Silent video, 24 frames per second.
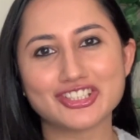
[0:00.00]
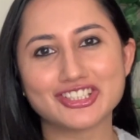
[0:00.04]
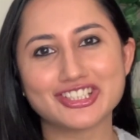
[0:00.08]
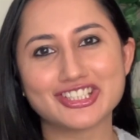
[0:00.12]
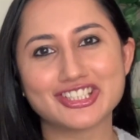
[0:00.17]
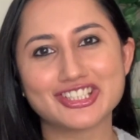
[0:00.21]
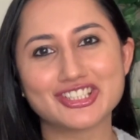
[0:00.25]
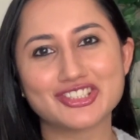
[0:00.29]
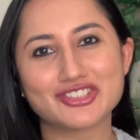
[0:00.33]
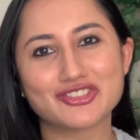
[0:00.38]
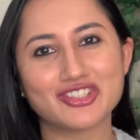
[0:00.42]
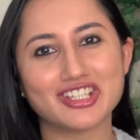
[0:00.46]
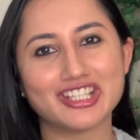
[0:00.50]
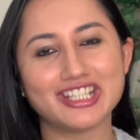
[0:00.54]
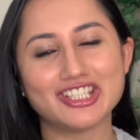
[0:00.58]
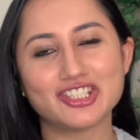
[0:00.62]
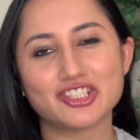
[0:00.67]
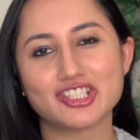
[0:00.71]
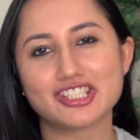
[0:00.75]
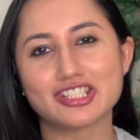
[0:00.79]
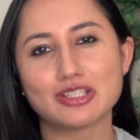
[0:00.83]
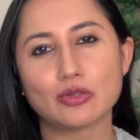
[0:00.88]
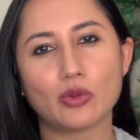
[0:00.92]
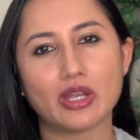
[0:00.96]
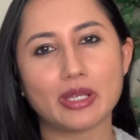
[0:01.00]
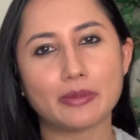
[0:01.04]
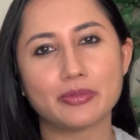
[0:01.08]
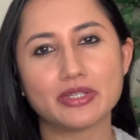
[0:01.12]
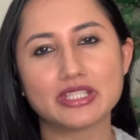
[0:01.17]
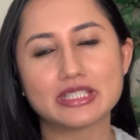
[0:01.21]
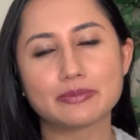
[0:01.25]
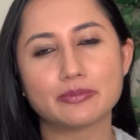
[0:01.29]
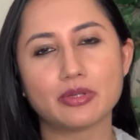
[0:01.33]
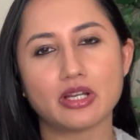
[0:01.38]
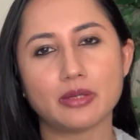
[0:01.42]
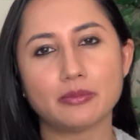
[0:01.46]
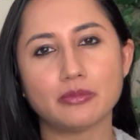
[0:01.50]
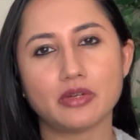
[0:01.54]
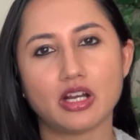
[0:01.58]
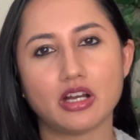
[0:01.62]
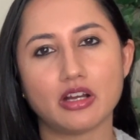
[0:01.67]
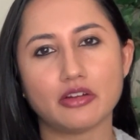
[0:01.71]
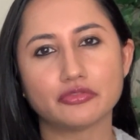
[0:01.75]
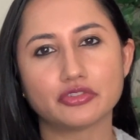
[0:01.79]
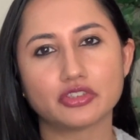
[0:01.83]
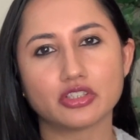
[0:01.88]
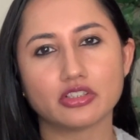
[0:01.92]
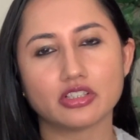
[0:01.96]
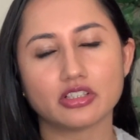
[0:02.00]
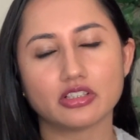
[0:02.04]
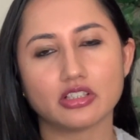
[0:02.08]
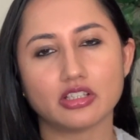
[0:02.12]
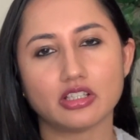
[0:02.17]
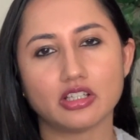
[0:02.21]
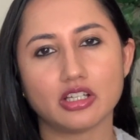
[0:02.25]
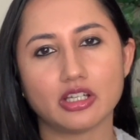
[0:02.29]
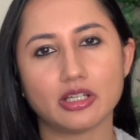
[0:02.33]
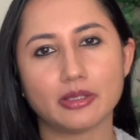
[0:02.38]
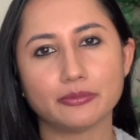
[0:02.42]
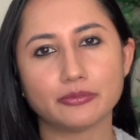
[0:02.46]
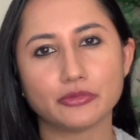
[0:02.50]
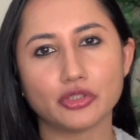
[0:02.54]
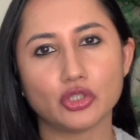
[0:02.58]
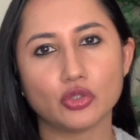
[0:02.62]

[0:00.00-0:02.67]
So this is really just to wipe his bum after,